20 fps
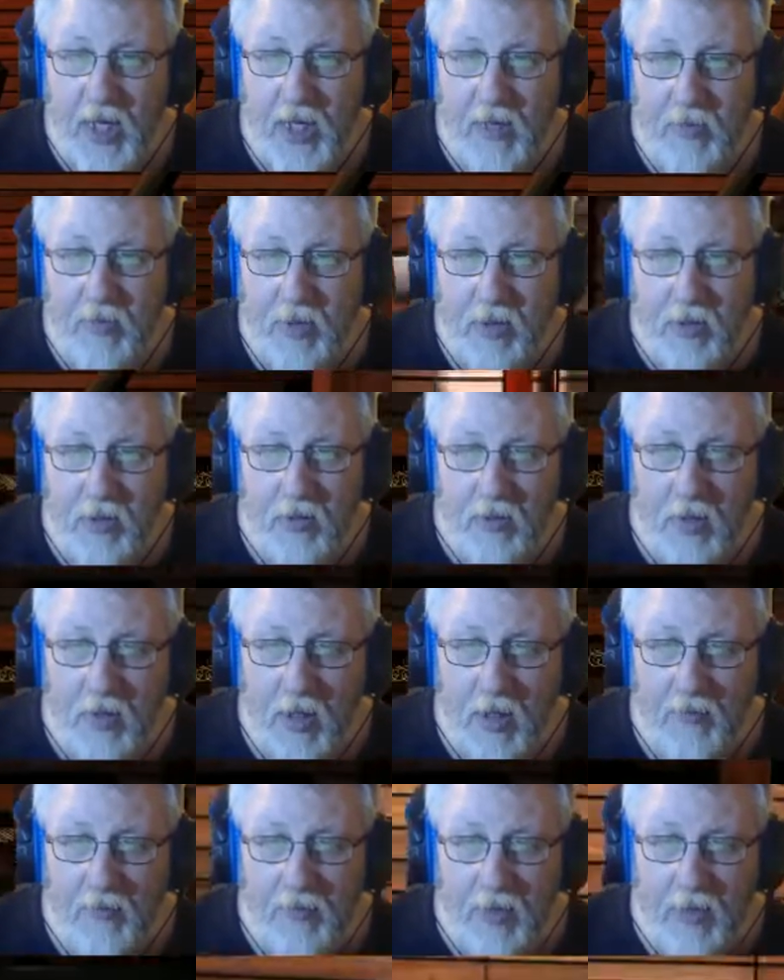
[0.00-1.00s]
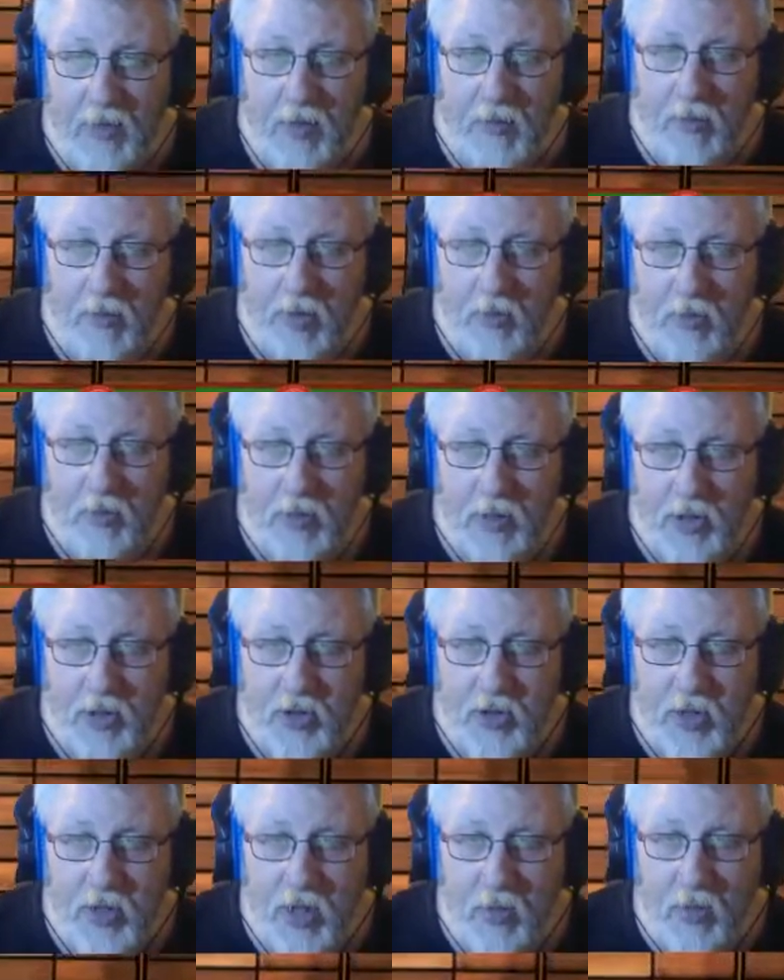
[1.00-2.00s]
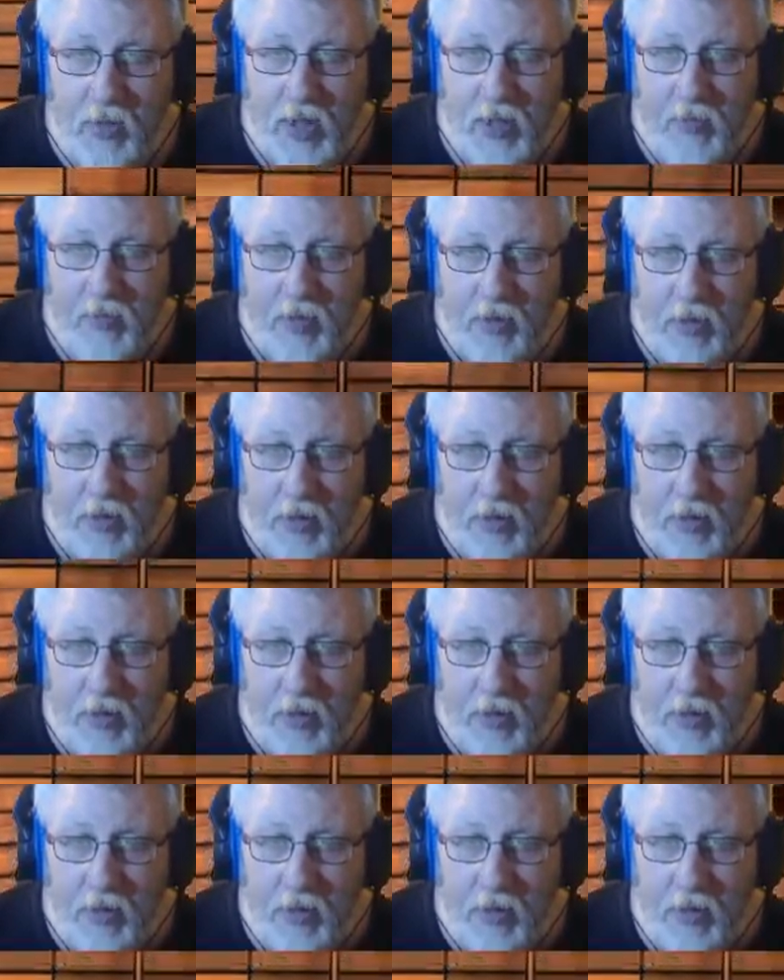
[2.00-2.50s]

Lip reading: but you don't have to come out with it straight away, but